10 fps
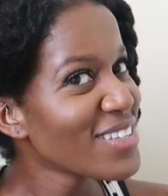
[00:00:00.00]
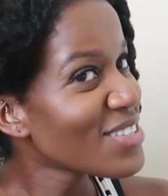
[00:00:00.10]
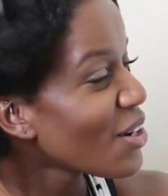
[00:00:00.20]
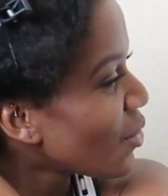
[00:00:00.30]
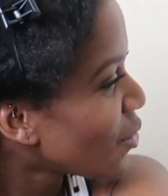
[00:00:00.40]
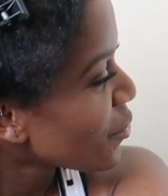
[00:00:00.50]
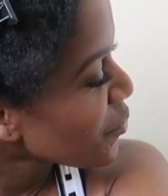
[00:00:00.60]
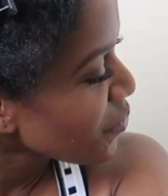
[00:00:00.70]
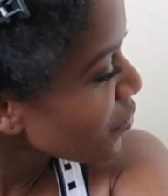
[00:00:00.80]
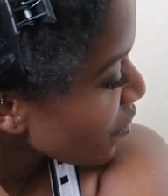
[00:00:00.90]

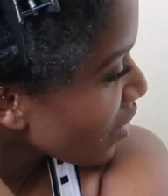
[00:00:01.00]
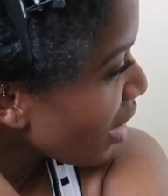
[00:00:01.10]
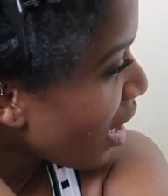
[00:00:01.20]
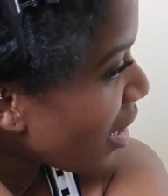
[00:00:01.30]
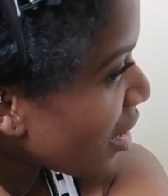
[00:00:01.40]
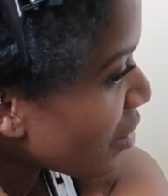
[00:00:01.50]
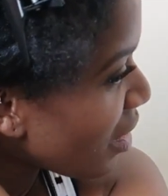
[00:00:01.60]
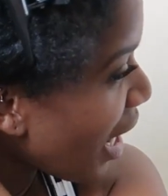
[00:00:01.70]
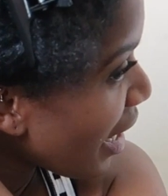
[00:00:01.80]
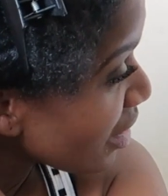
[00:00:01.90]
So
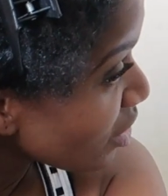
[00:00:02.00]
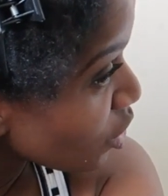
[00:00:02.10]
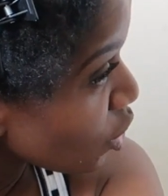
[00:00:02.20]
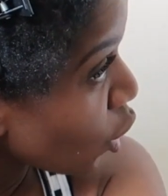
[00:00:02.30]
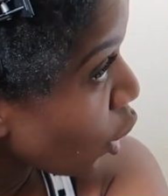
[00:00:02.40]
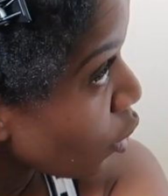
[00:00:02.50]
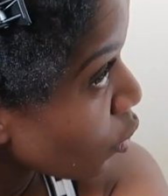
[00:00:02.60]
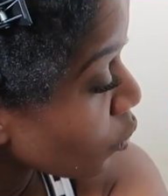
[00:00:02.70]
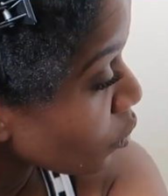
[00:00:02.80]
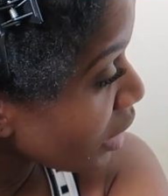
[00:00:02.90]
I could
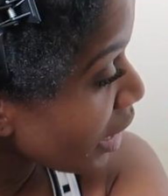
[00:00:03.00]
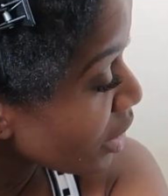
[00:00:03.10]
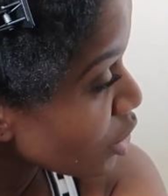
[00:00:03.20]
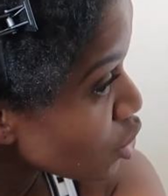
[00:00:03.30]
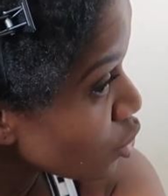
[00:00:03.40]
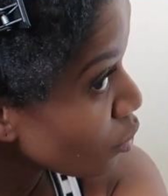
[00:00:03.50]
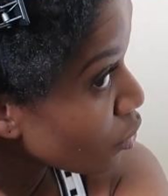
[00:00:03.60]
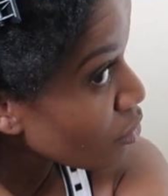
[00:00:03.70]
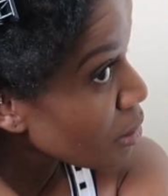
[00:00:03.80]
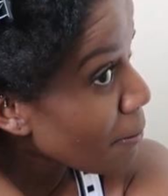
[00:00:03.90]
go like
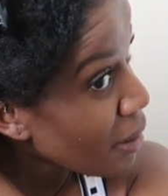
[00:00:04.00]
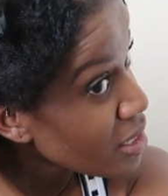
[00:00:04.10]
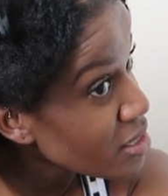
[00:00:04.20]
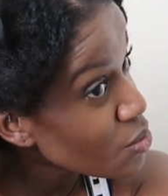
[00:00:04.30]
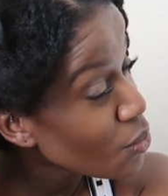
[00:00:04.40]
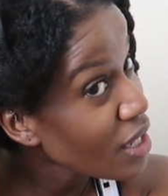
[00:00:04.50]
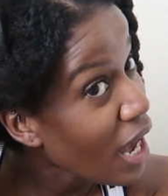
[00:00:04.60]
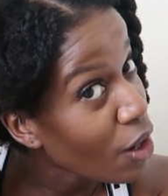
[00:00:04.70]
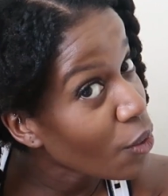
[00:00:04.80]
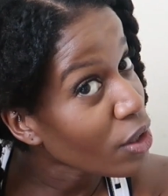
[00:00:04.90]
2-3 months
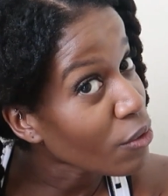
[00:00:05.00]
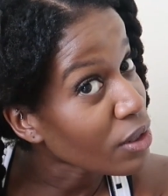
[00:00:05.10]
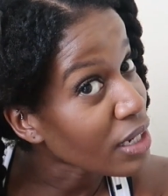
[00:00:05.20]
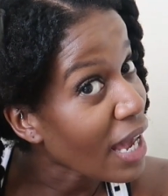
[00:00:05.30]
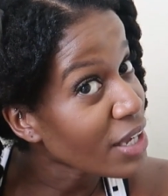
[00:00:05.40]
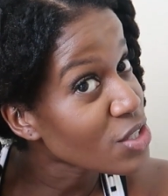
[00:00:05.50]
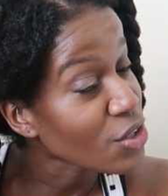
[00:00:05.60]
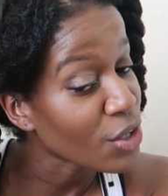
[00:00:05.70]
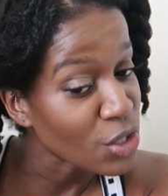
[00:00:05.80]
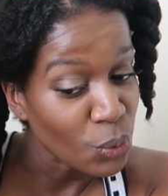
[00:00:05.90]
without a
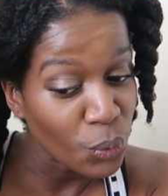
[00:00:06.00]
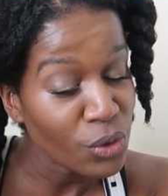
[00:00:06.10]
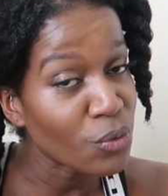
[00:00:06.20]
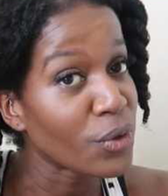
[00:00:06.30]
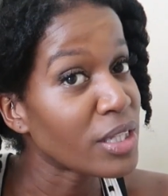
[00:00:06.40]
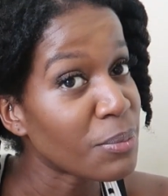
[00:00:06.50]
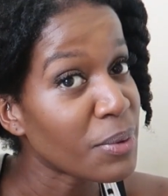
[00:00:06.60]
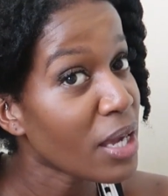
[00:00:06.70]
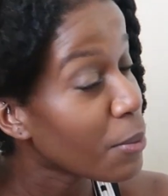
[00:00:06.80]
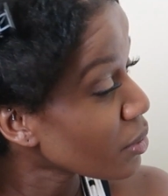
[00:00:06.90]
relaxer and you wouldn't really
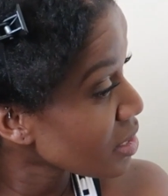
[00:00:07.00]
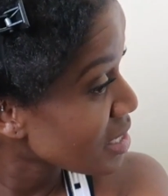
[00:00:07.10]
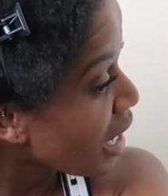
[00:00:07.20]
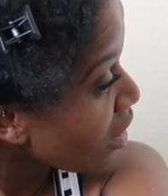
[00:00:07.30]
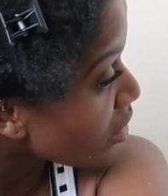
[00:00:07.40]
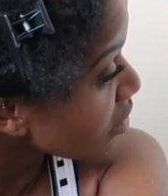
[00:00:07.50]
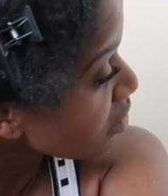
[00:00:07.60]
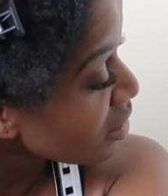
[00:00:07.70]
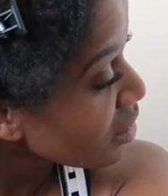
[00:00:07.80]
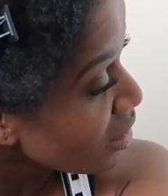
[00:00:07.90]
be able to tell.
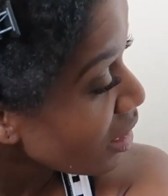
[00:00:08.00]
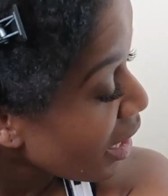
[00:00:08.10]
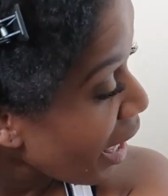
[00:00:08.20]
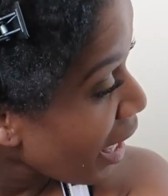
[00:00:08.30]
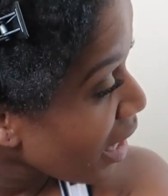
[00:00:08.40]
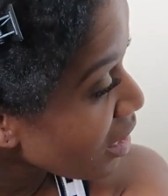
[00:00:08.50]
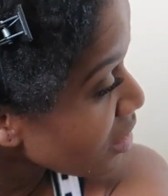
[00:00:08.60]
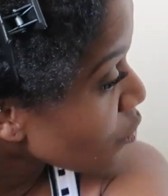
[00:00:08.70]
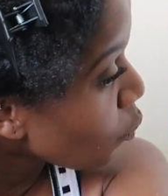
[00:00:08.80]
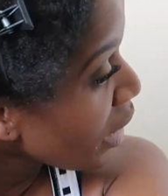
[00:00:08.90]

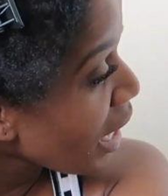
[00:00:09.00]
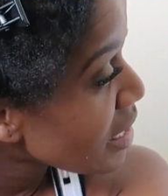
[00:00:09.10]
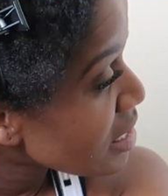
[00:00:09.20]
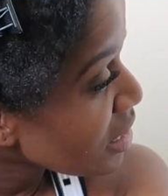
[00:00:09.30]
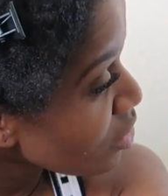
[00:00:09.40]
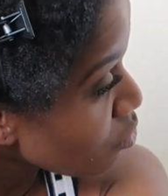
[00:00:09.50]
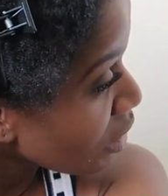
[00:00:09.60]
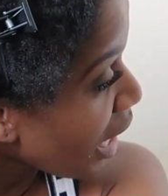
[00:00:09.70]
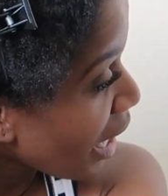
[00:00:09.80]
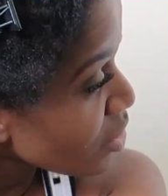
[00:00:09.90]
And when I did
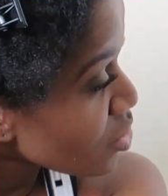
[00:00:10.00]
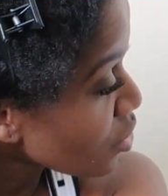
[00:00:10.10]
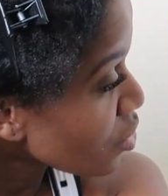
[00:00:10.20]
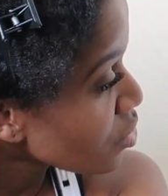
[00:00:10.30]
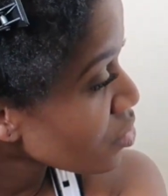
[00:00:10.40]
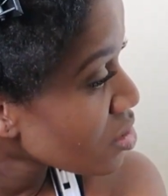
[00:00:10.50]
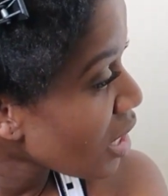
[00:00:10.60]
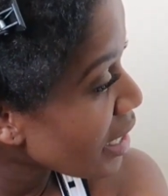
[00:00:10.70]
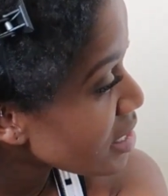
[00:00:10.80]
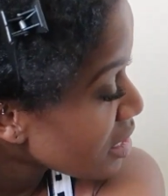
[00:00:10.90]

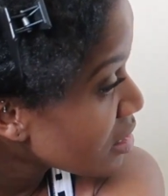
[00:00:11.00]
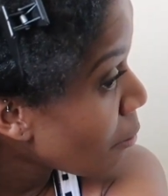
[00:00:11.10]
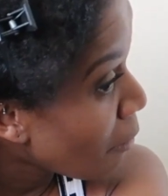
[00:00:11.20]
relaxers, I did the